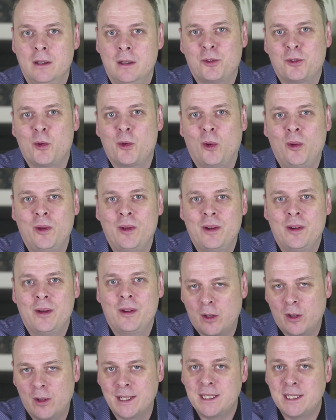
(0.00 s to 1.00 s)
After all,
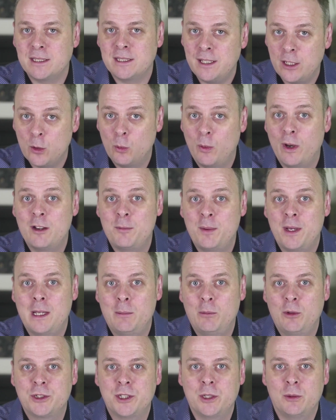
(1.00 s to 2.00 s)
other classes need a way of
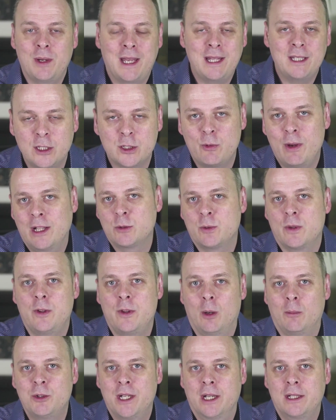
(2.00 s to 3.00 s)
being able to interact
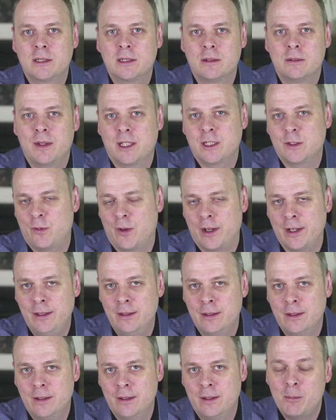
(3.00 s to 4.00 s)
with the object. That's
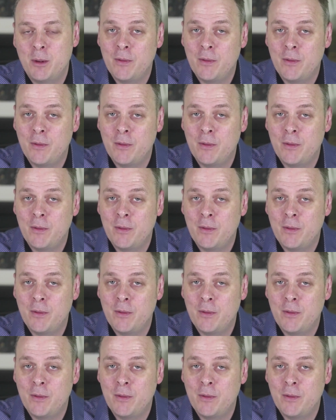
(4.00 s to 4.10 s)
fine.